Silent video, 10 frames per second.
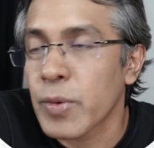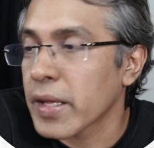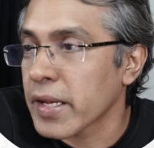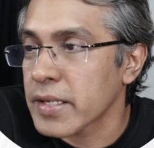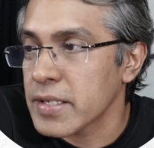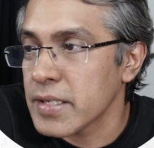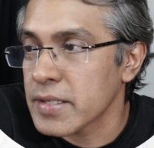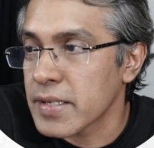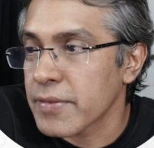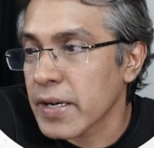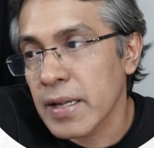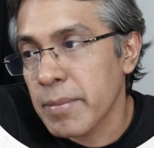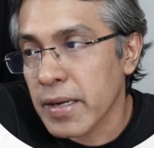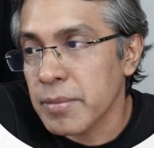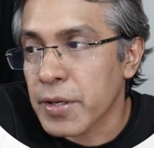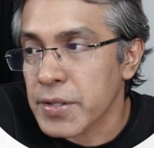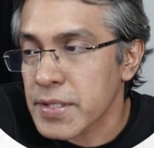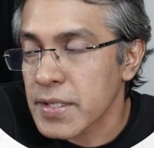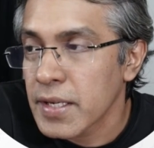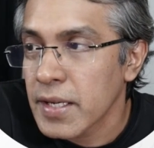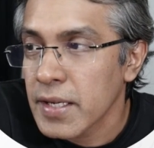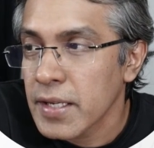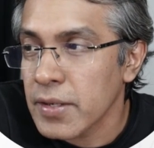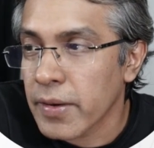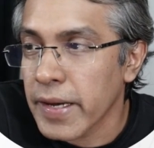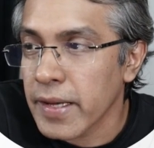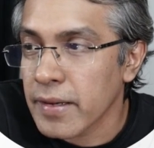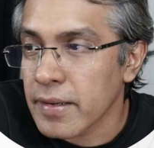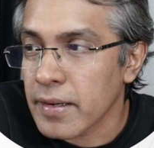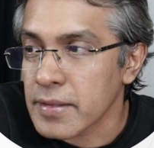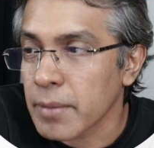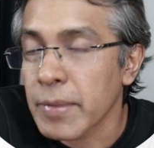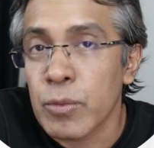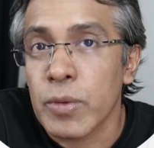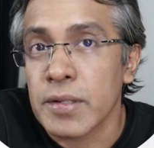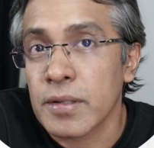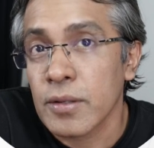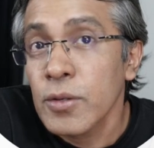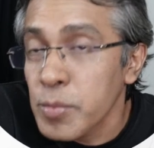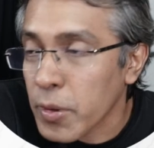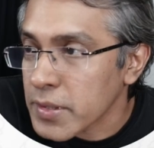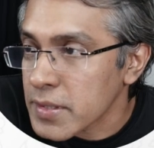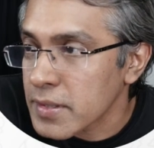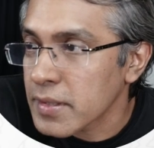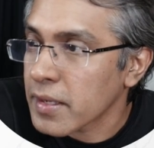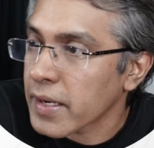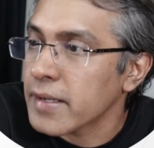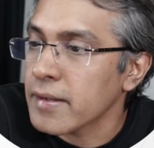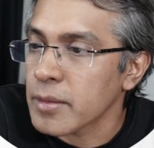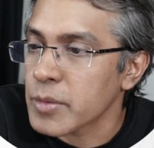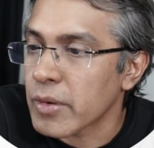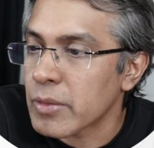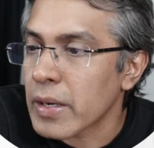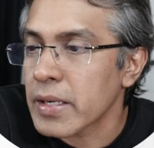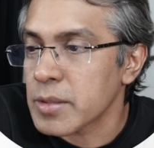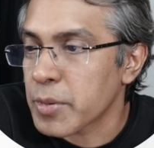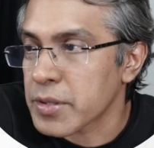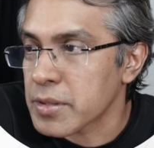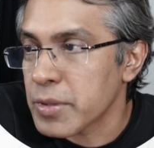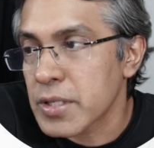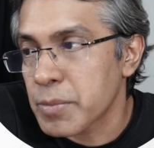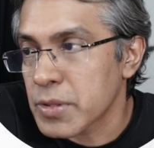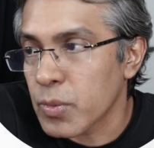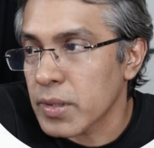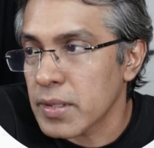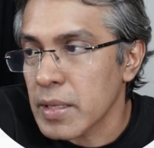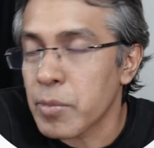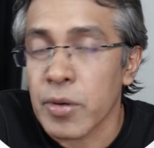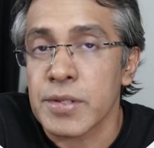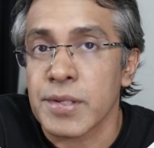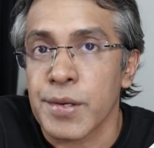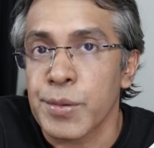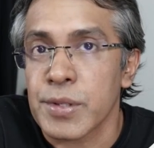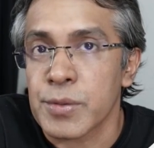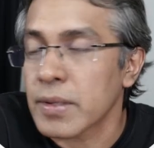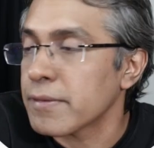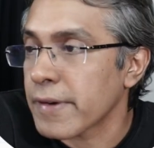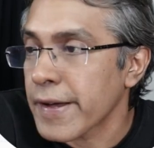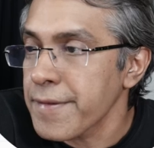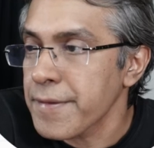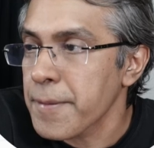Winning an exchange is definitely better because you're getting something worth 2 pawns, right, in terms of advantage, because the bishop is worth 3 pawns and the rook is worth 5.